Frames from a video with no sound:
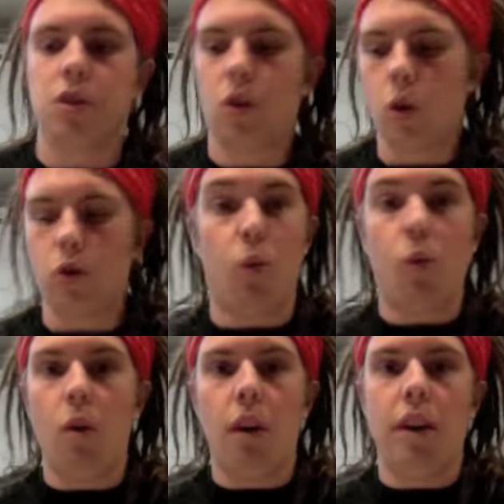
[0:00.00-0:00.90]
or it
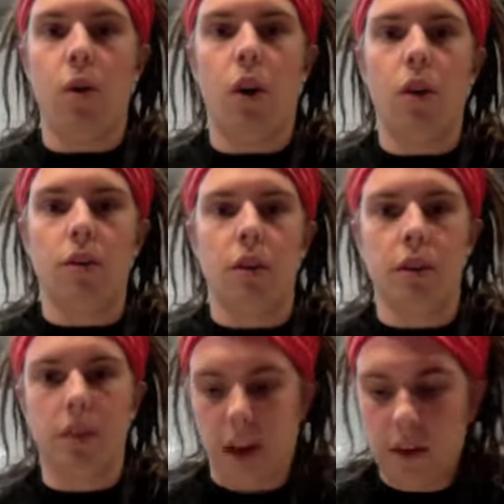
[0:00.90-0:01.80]
won't hit you all if you're
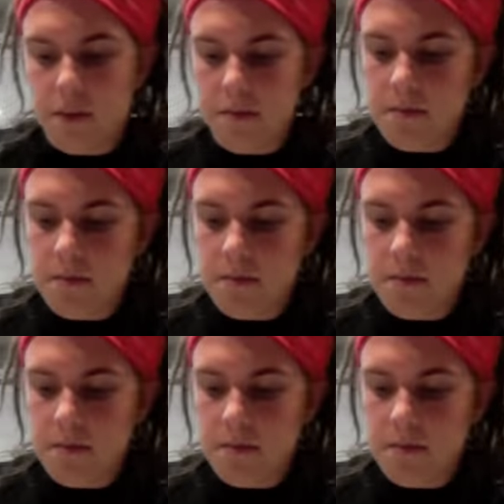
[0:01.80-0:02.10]
good enough.